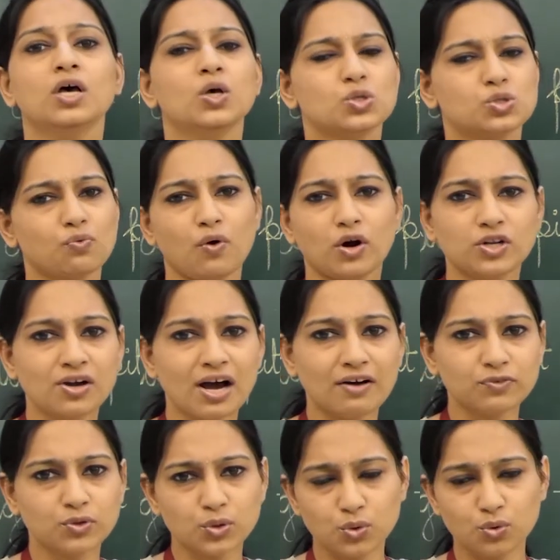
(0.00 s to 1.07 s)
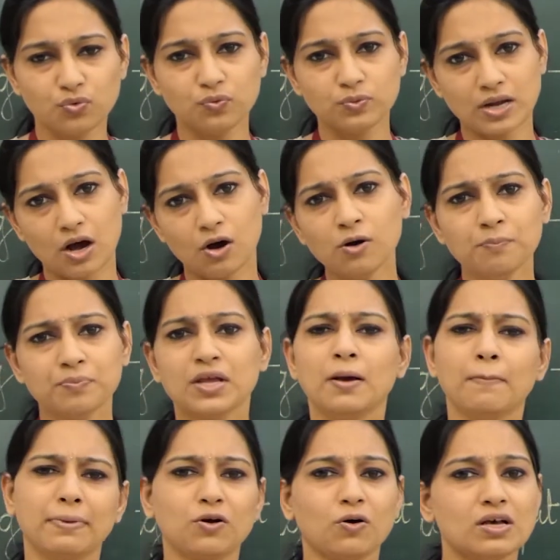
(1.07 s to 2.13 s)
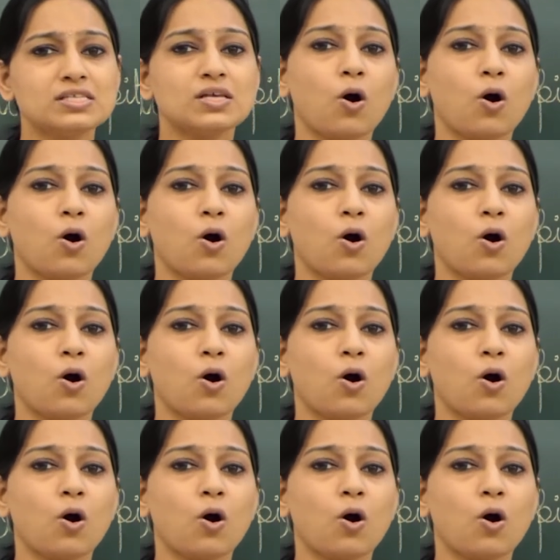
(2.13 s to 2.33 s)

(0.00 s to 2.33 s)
So what you have to do now, because